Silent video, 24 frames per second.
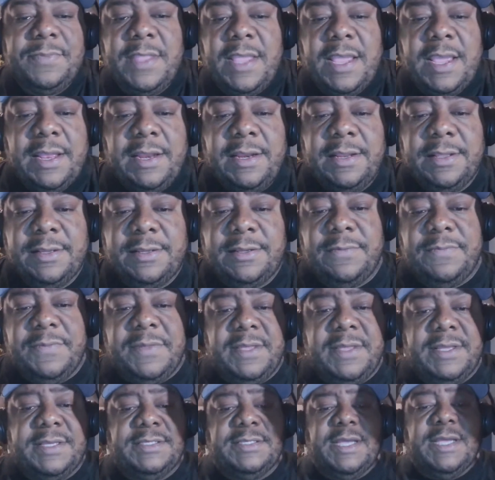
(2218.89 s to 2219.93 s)
and it could
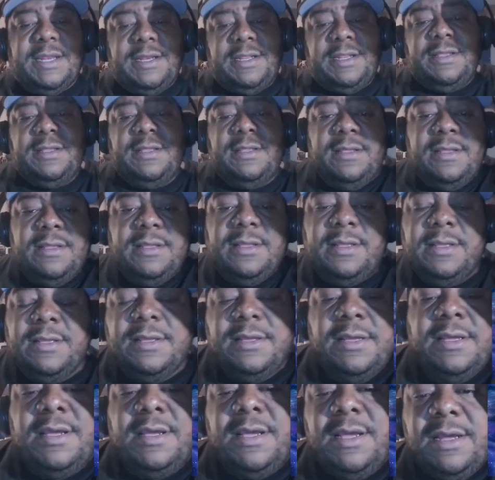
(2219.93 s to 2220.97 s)
be exciting.
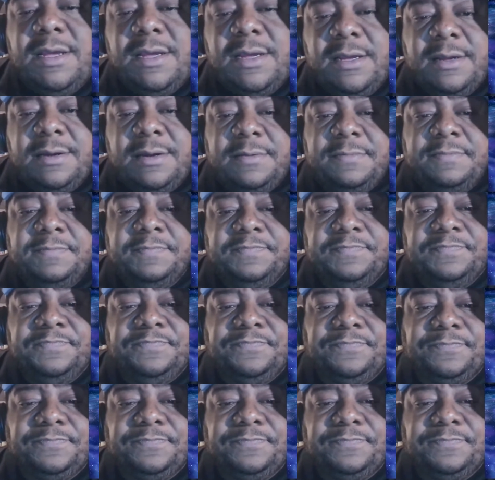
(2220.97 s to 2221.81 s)
Um,